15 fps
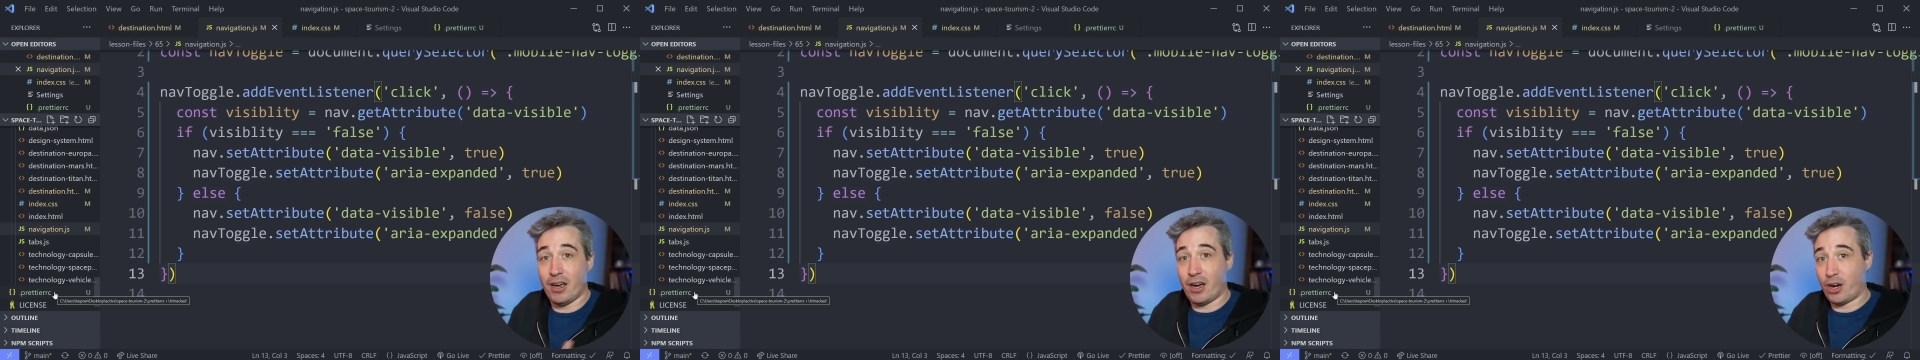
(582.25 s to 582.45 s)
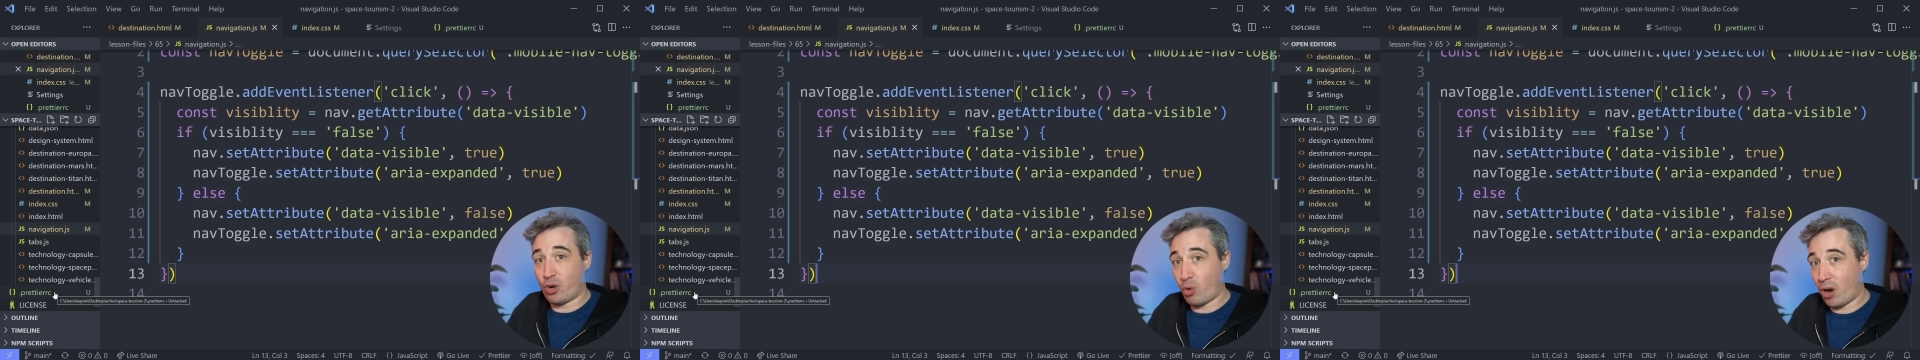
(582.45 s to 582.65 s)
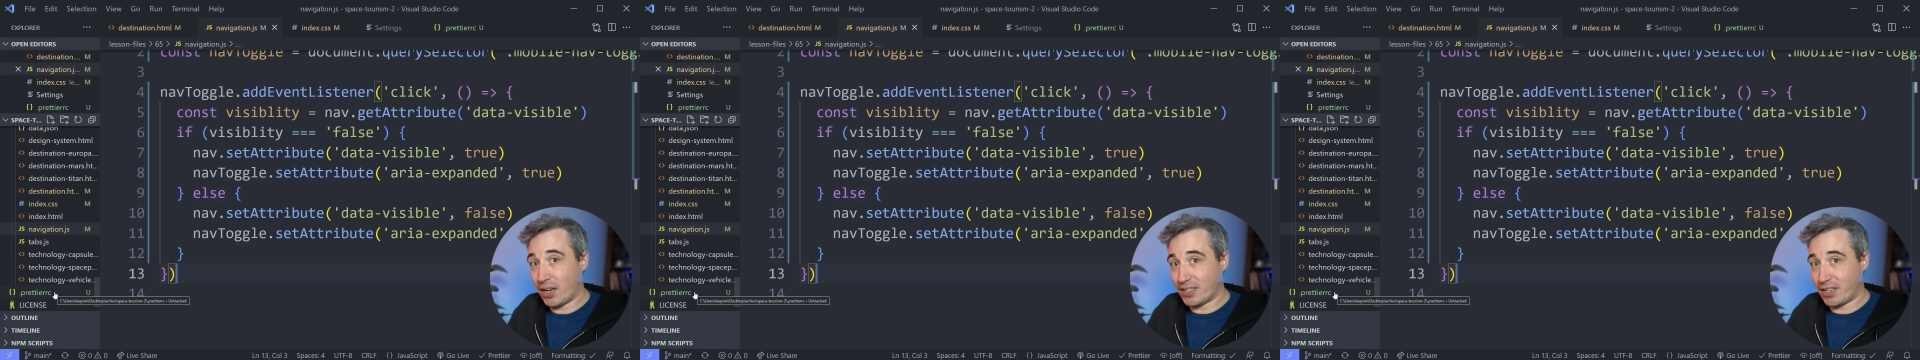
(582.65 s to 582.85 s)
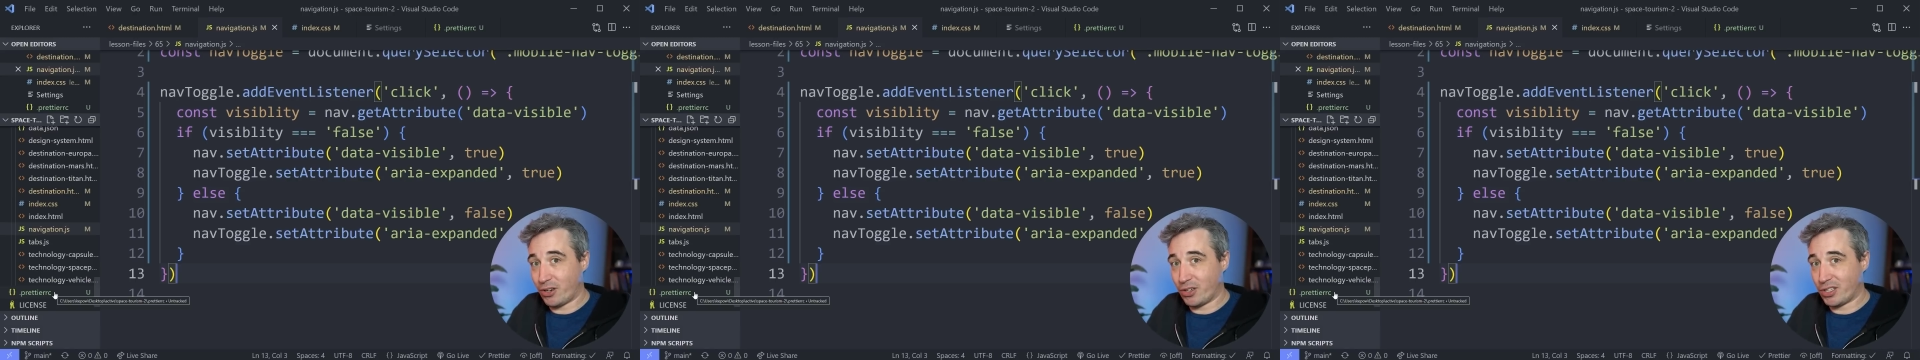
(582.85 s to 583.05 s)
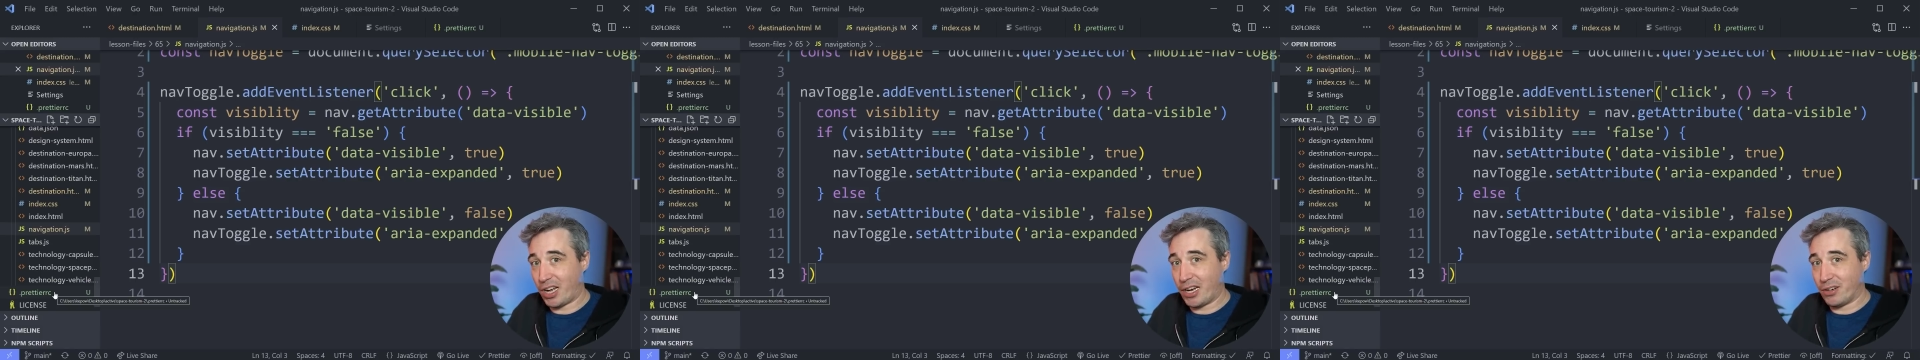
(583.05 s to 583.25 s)
across
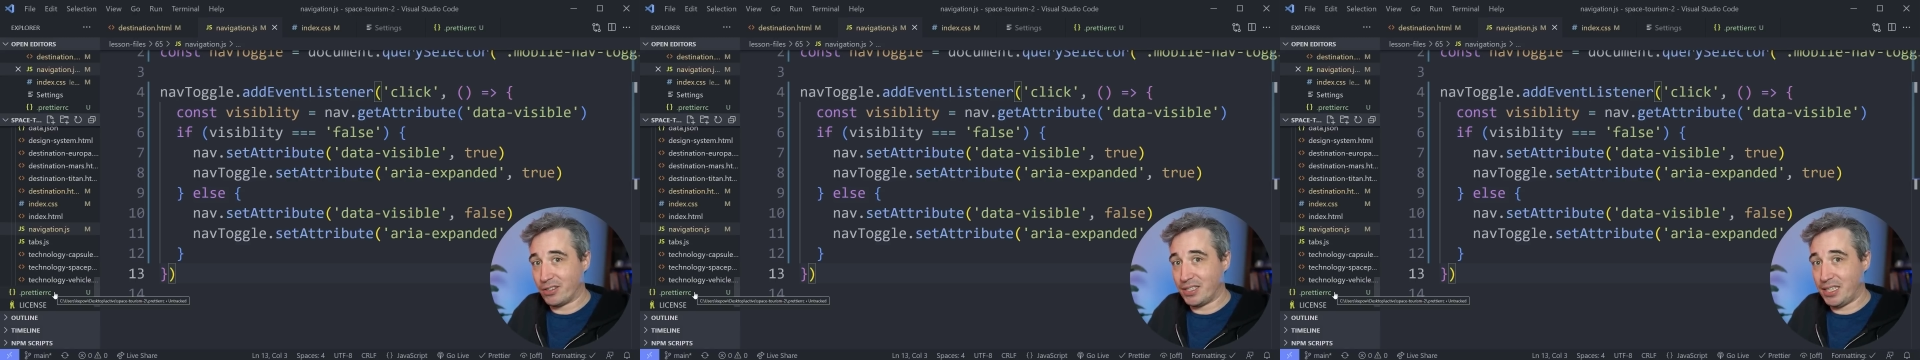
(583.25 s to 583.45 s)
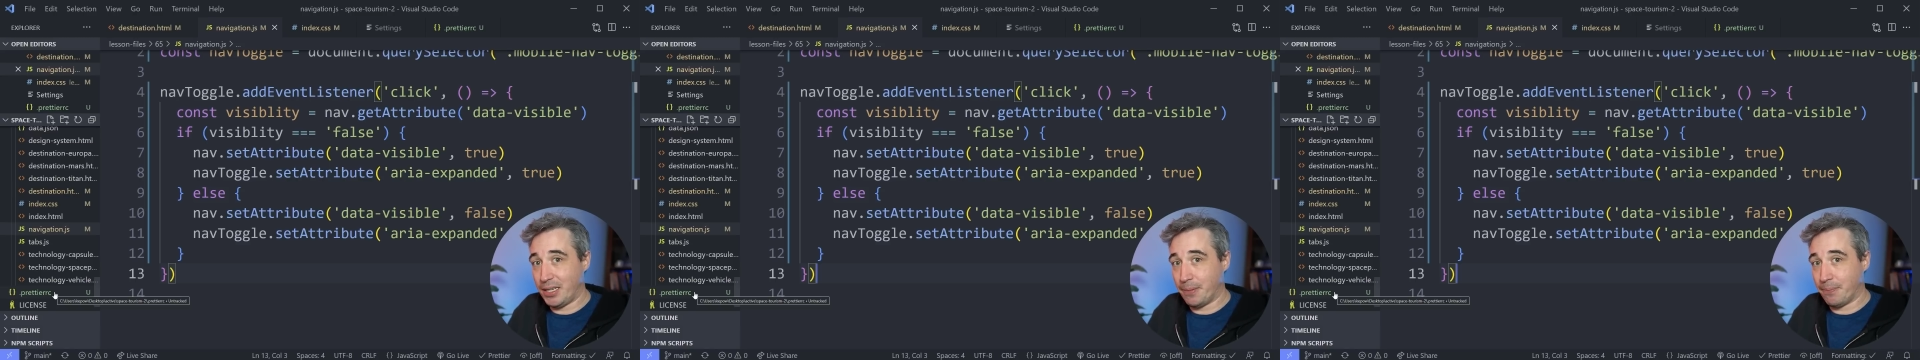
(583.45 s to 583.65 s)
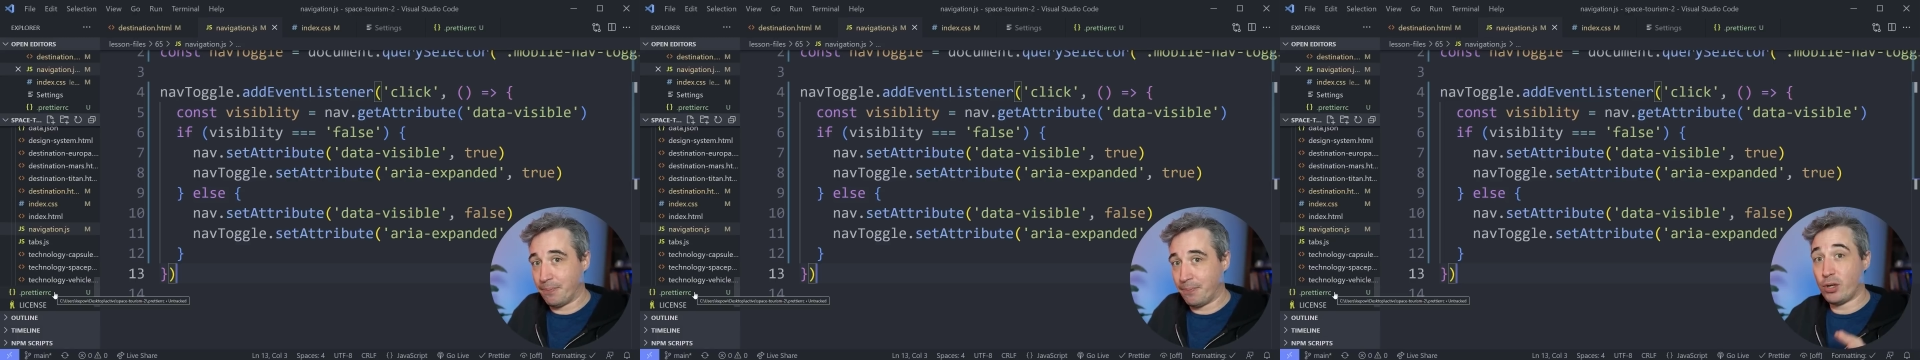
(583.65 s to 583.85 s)
our entire team.